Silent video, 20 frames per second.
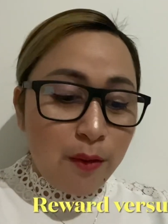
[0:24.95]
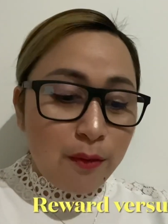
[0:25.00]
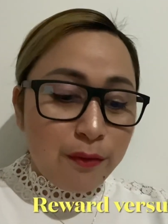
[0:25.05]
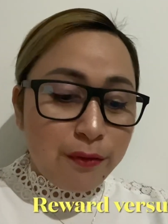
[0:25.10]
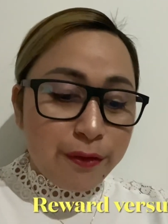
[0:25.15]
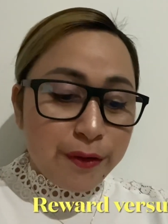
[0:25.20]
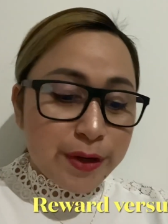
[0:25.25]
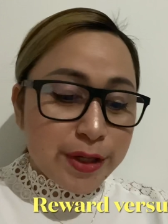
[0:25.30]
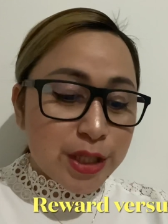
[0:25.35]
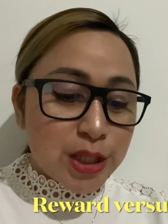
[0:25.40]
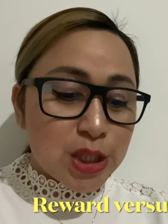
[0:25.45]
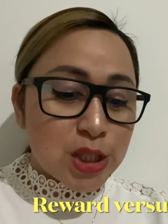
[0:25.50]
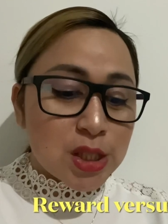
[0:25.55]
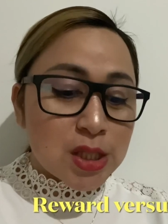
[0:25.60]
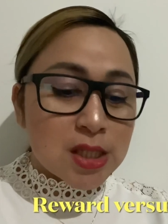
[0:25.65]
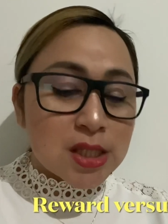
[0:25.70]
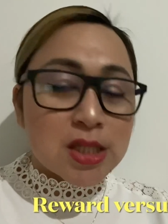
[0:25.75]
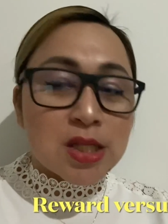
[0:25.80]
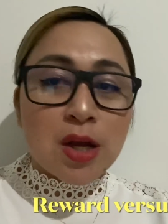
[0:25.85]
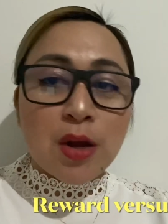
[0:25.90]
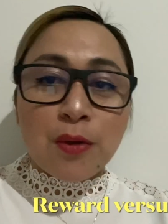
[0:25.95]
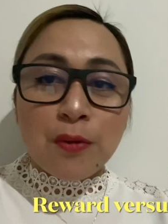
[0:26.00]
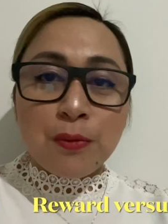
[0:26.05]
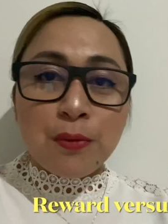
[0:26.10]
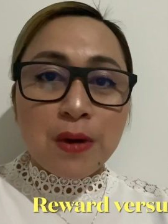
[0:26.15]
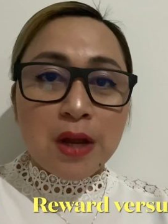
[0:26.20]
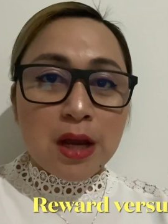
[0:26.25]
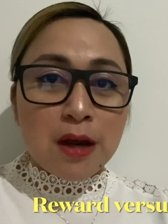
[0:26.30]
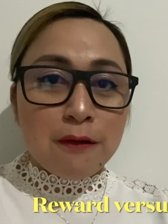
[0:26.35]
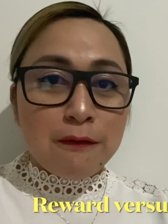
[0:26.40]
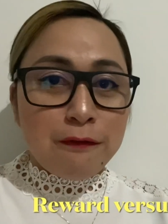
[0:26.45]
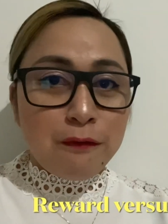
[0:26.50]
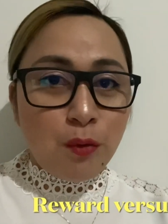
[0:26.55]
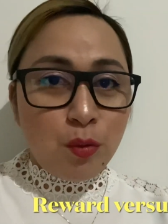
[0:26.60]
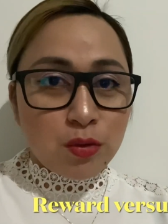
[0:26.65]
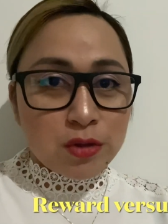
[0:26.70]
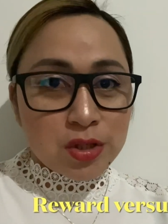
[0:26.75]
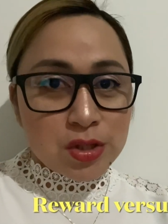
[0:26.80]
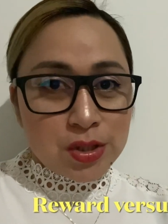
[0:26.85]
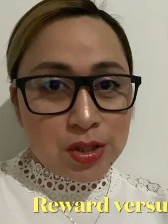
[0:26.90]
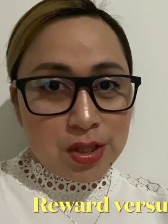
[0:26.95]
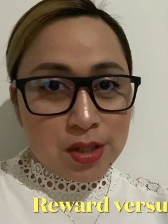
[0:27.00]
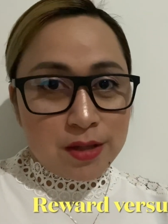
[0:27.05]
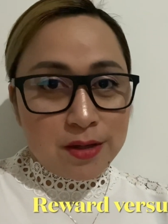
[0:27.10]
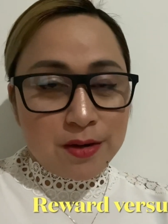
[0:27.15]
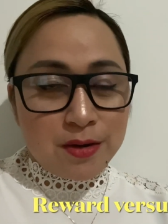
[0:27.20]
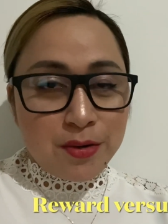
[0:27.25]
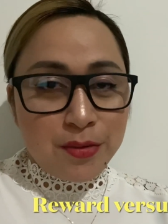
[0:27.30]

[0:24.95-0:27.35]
versus reinforcer.